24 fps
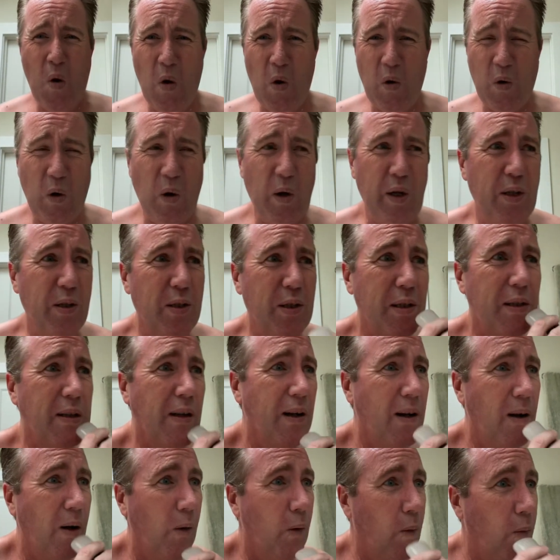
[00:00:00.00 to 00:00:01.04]
it's like you just
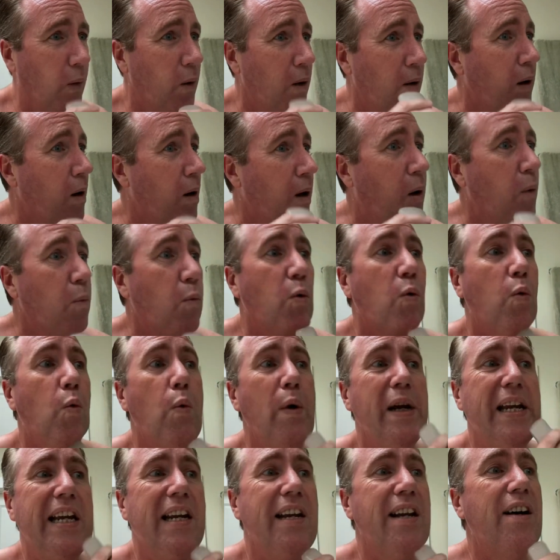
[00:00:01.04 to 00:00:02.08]
were
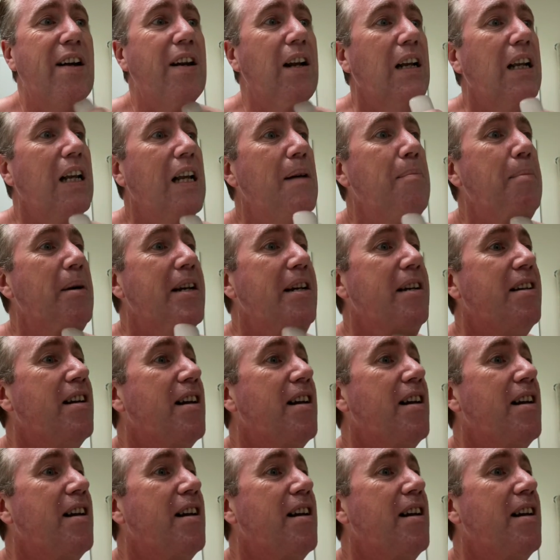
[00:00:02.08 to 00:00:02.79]
weaned on a lemon,